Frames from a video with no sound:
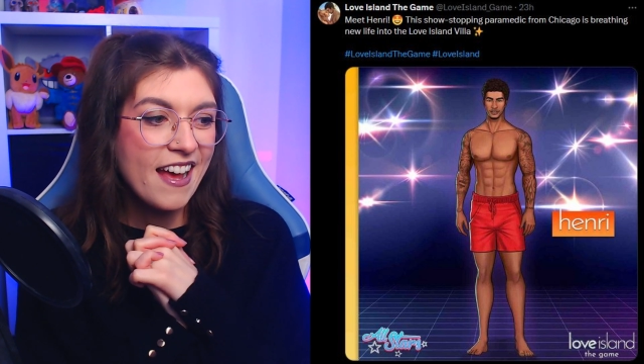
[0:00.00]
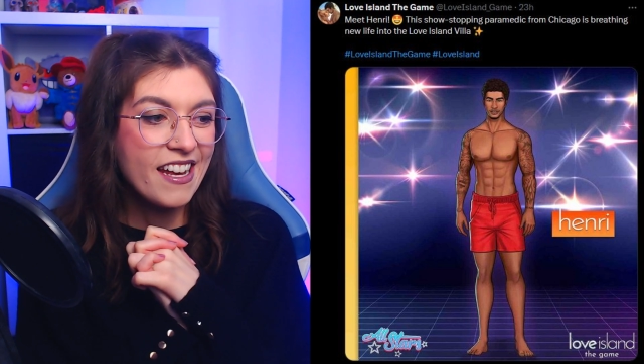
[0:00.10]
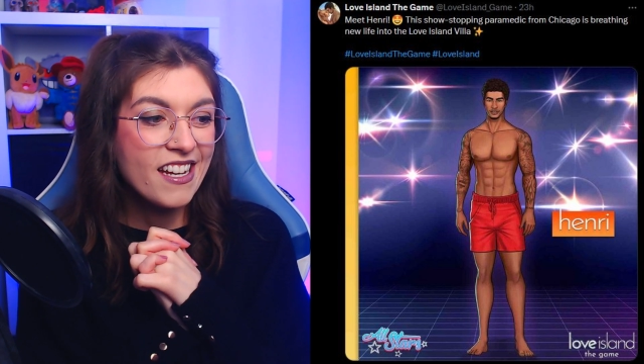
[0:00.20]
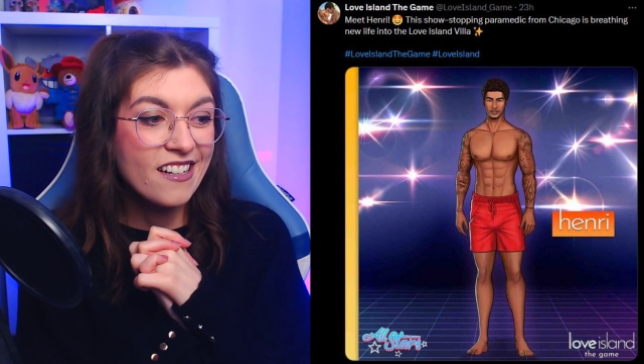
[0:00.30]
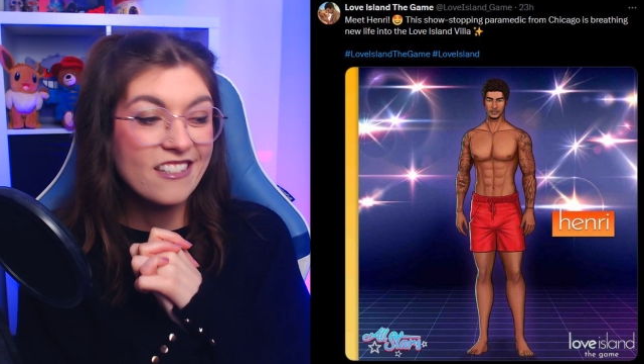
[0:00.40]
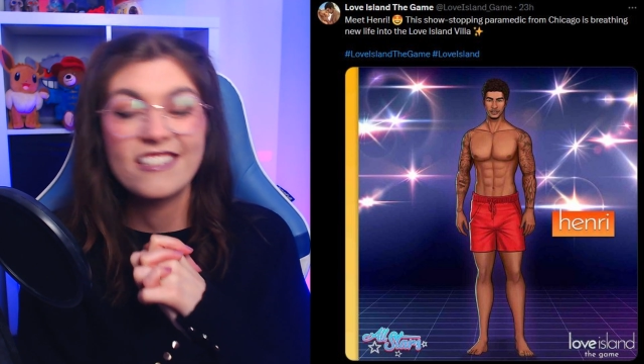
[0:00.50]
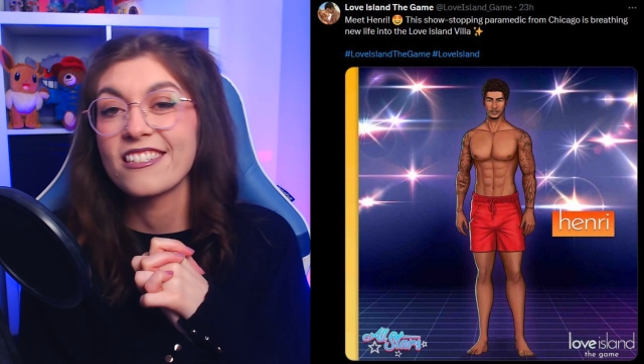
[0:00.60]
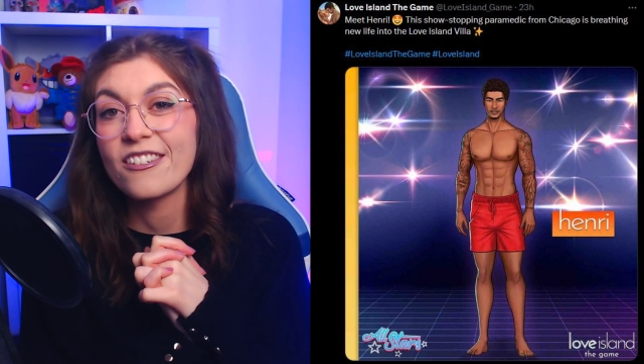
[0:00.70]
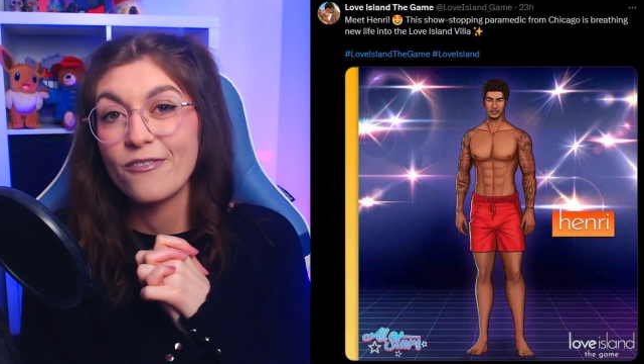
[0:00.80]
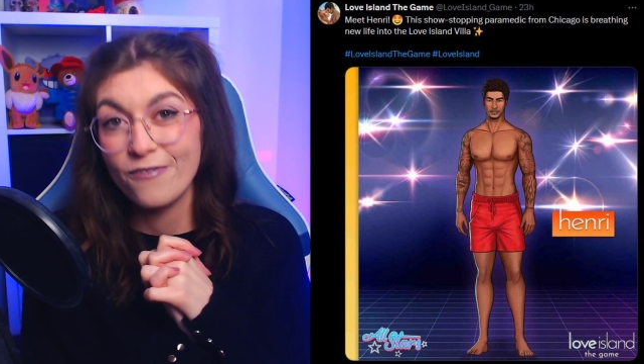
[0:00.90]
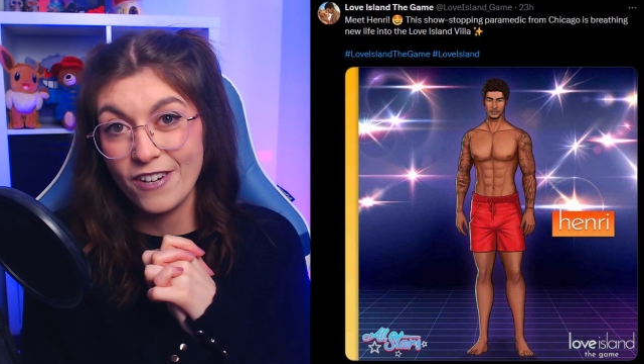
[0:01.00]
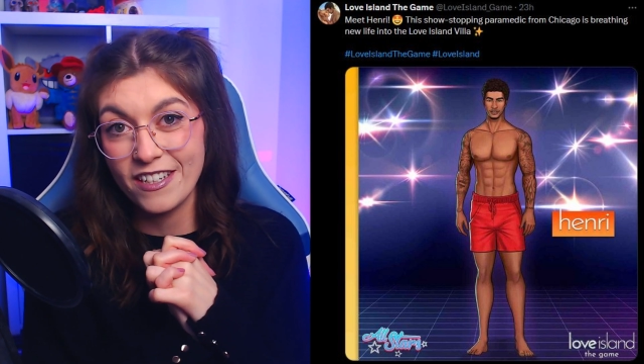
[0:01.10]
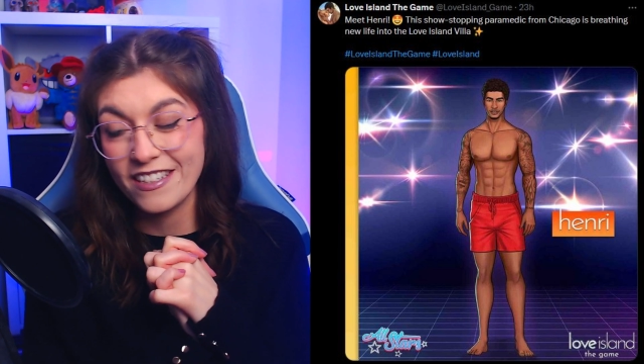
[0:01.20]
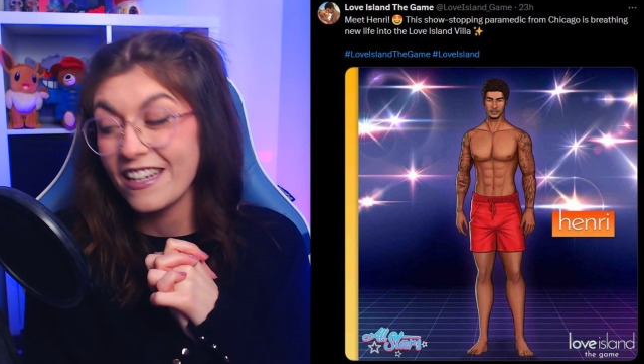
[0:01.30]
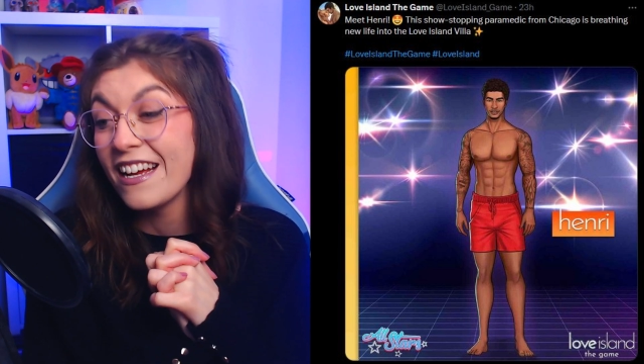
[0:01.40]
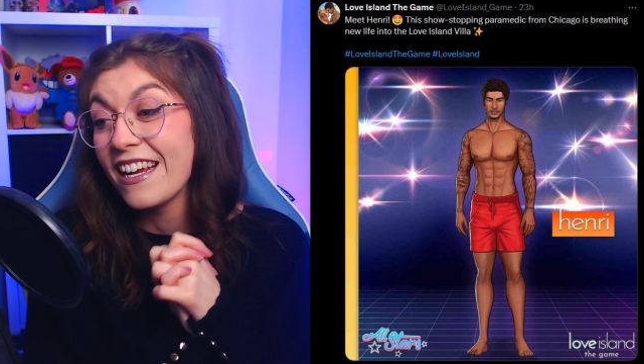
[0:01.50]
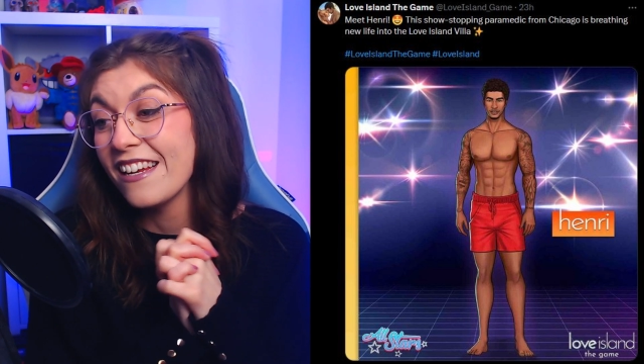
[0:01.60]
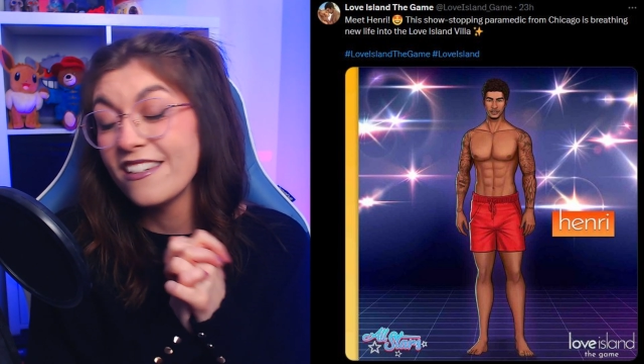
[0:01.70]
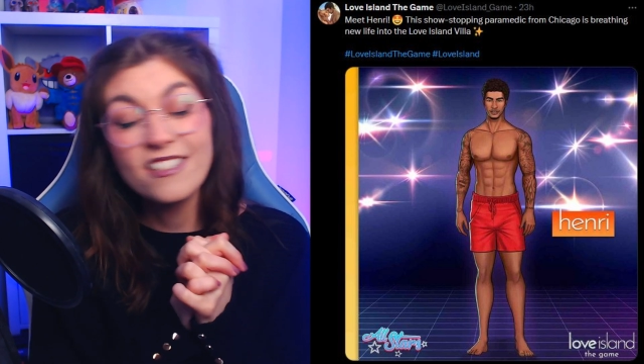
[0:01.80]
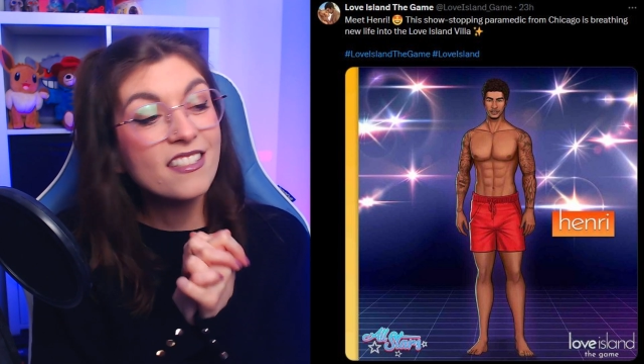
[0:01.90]
He looks fun.
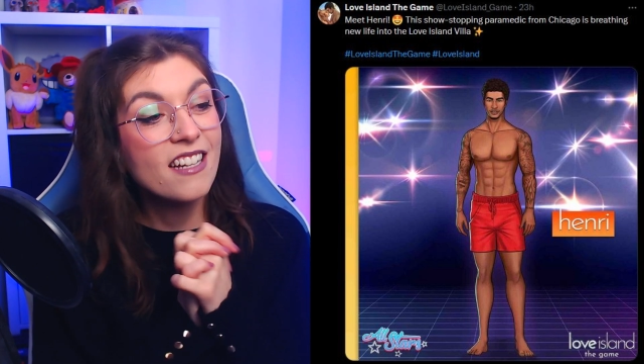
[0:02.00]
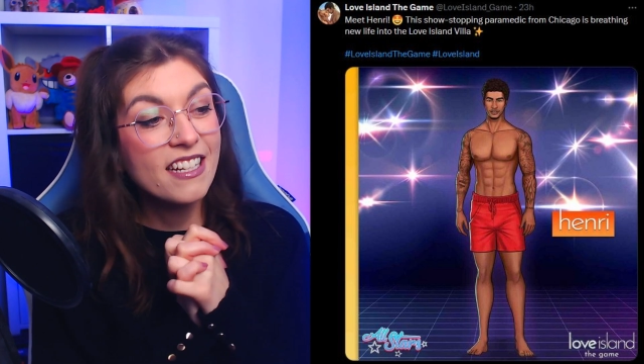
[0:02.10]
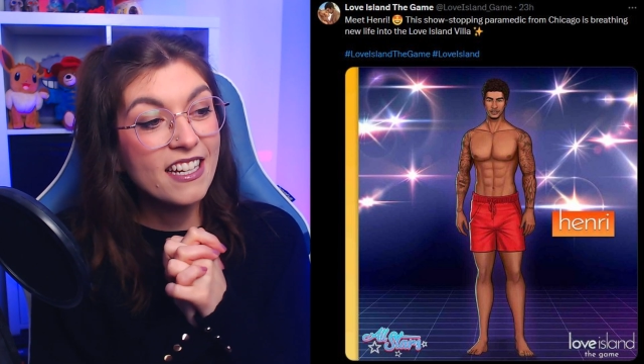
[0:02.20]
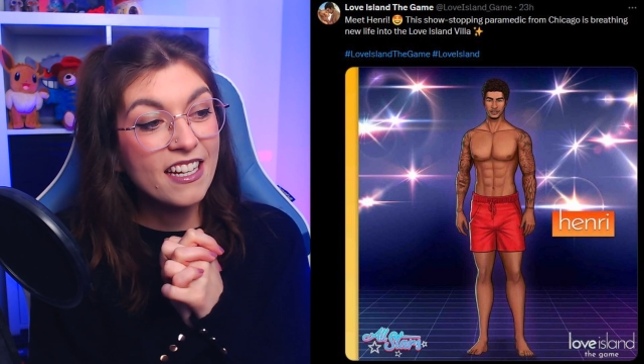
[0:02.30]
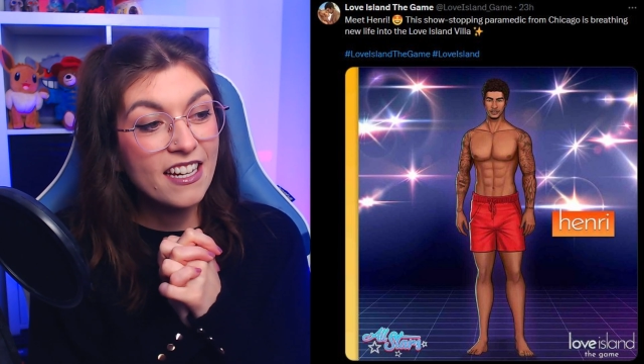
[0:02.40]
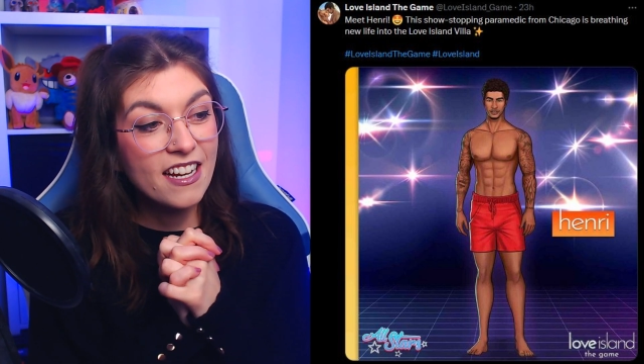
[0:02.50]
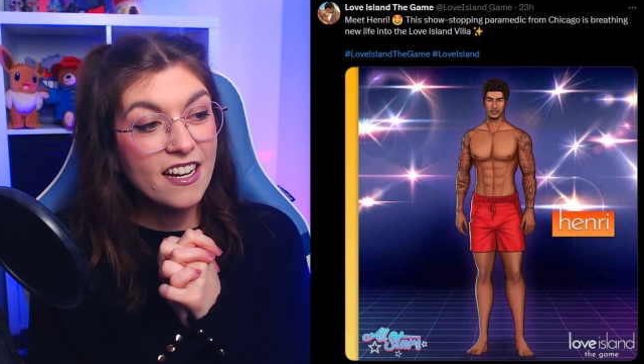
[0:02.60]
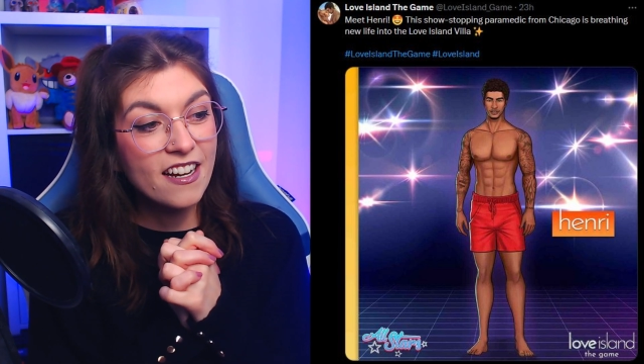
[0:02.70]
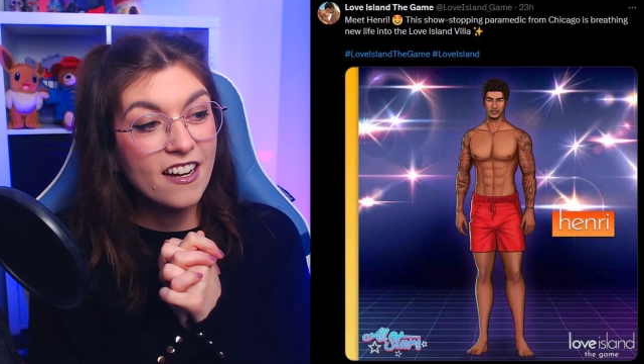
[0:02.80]
He looks like he